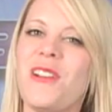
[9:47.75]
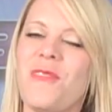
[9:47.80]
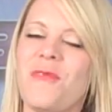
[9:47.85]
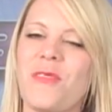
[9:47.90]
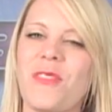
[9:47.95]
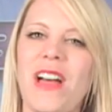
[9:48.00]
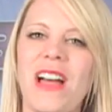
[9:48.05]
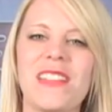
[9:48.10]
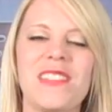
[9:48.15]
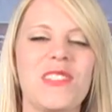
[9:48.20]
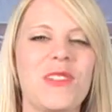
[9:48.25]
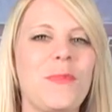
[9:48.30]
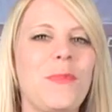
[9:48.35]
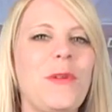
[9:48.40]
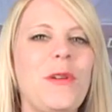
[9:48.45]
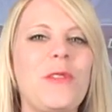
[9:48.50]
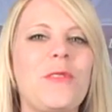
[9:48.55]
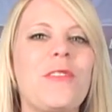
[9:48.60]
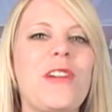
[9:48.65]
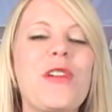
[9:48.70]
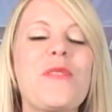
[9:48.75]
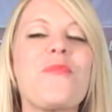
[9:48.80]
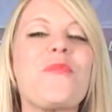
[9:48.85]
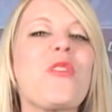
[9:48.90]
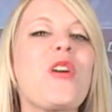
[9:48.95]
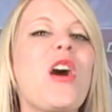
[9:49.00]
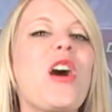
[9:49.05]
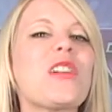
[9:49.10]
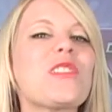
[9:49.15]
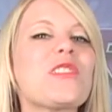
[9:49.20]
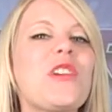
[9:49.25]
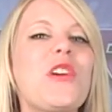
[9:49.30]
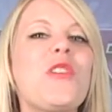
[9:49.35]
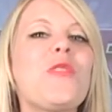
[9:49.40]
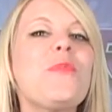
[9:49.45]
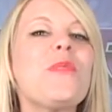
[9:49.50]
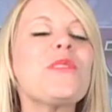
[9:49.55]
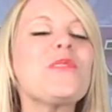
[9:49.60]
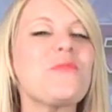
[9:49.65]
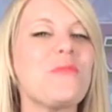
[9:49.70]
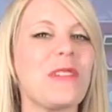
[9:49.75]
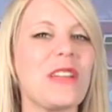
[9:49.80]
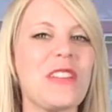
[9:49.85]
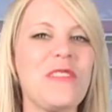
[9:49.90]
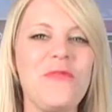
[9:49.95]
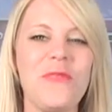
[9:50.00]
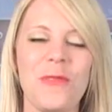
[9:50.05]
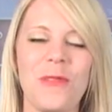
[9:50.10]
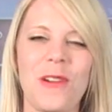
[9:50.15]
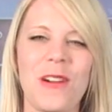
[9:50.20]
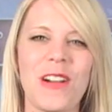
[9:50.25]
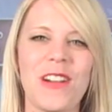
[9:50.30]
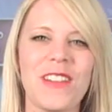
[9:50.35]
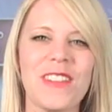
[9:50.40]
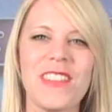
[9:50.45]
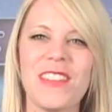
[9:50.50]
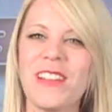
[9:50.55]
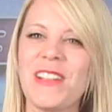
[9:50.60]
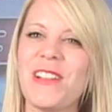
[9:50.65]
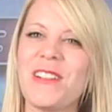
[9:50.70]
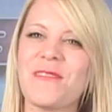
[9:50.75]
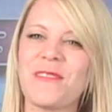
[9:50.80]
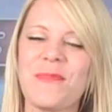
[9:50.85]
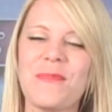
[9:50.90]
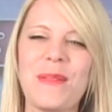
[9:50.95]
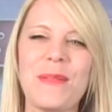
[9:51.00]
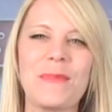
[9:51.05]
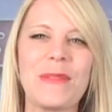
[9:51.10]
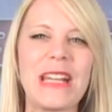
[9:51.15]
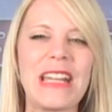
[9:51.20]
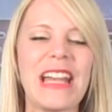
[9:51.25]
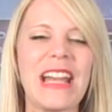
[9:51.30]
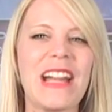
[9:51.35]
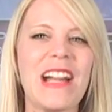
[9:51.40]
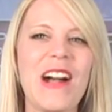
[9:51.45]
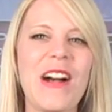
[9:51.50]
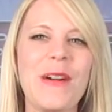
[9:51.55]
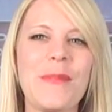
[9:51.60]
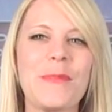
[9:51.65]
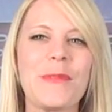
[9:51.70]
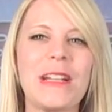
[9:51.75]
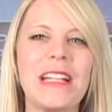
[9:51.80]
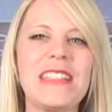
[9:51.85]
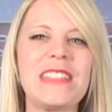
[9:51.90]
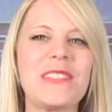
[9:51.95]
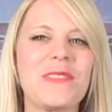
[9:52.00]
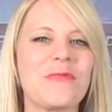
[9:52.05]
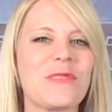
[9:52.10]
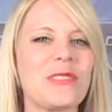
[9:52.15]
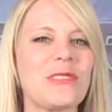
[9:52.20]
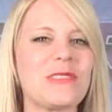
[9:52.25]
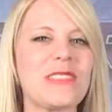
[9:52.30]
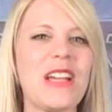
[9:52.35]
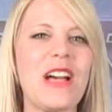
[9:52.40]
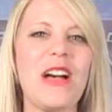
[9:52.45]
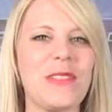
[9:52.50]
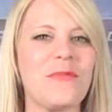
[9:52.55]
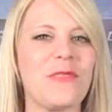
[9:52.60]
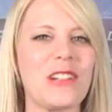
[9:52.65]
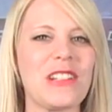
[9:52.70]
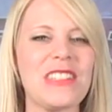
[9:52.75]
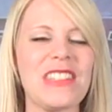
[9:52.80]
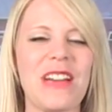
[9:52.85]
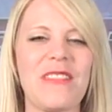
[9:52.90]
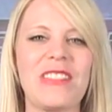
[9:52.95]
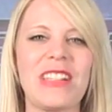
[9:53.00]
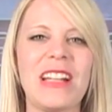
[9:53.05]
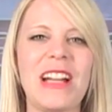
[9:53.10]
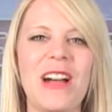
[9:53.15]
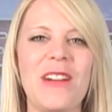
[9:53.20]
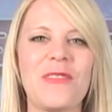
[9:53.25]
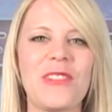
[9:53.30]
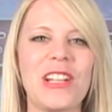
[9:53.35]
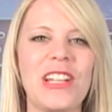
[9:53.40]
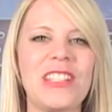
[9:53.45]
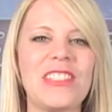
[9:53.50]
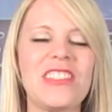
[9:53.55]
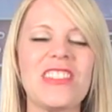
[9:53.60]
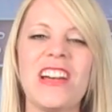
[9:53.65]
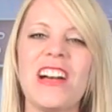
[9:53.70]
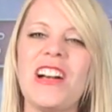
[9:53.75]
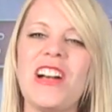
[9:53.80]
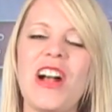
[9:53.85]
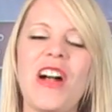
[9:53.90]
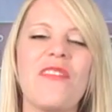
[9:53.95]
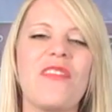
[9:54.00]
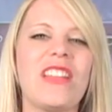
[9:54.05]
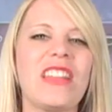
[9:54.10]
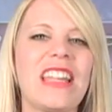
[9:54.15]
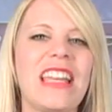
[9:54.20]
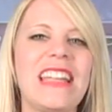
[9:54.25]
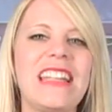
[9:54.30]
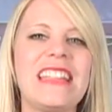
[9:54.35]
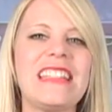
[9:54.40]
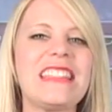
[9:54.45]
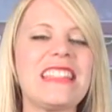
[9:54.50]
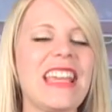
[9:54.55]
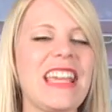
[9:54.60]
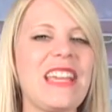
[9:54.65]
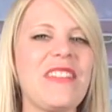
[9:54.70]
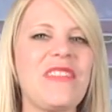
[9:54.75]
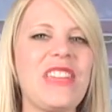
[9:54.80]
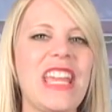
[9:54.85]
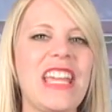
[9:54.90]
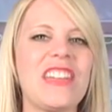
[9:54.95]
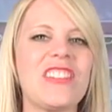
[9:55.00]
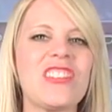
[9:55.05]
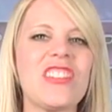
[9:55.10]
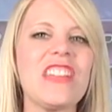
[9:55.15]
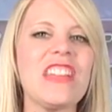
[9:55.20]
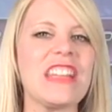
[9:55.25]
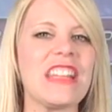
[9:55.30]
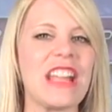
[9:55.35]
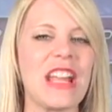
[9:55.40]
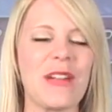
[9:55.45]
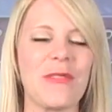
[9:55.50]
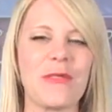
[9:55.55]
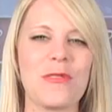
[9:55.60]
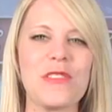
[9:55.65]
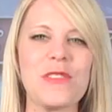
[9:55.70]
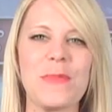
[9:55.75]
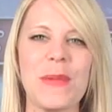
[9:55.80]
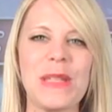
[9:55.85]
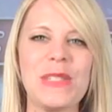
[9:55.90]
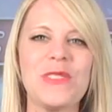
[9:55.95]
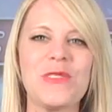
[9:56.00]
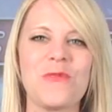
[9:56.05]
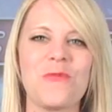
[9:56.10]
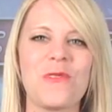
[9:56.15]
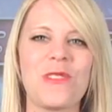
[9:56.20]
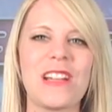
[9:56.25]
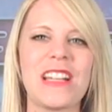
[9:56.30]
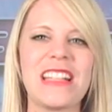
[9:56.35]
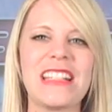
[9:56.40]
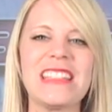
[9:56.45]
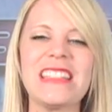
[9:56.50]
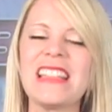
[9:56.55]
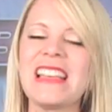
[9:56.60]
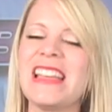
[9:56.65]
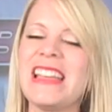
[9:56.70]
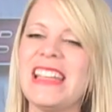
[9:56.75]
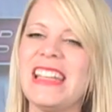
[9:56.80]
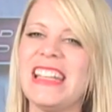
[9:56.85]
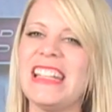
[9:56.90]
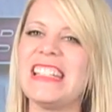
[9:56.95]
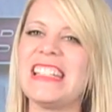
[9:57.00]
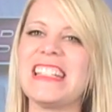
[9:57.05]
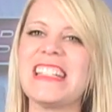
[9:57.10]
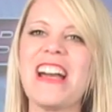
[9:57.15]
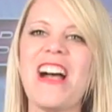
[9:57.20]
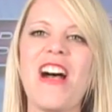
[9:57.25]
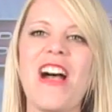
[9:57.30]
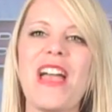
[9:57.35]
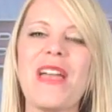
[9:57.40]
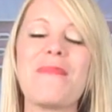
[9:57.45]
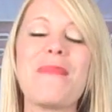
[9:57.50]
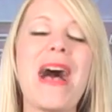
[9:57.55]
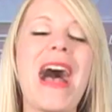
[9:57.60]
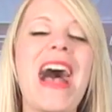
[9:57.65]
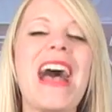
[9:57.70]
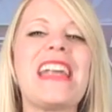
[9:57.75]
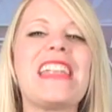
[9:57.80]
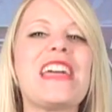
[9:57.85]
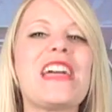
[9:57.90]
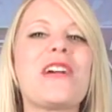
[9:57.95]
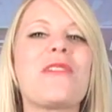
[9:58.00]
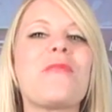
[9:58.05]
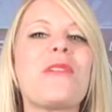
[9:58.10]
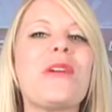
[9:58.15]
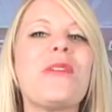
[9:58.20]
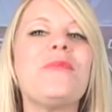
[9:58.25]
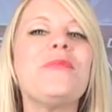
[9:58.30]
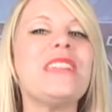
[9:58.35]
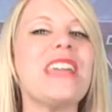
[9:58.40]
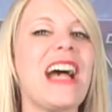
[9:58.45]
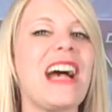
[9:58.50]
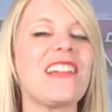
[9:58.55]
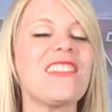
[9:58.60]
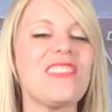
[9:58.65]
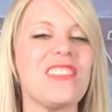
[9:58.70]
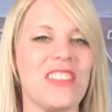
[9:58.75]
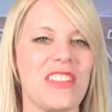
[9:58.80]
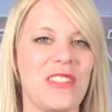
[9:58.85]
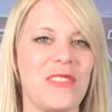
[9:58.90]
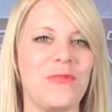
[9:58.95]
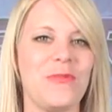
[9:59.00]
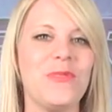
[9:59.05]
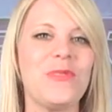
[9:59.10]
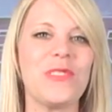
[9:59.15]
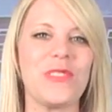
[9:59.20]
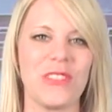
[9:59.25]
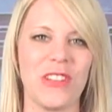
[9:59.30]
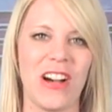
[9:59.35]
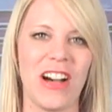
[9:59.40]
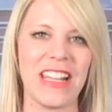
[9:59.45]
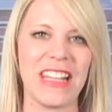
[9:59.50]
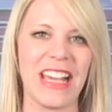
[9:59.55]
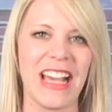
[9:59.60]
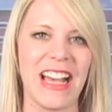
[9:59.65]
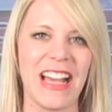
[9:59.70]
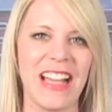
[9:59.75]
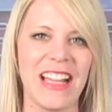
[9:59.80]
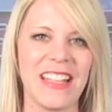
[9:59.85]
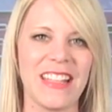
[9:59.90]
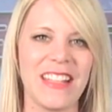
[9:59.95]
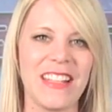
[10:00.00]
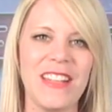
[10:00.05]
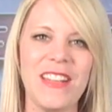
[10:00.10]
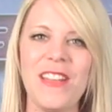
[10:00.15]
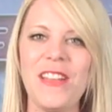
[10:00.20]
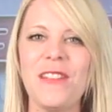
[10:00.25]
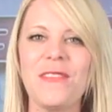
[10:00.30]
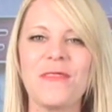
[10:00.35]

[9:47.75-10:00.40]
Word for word: Well, that's our program for October 24th. Remember to get comprehensive real time 24 7 coverage of the latest aviation and aerospace stories anytime at aero news.net.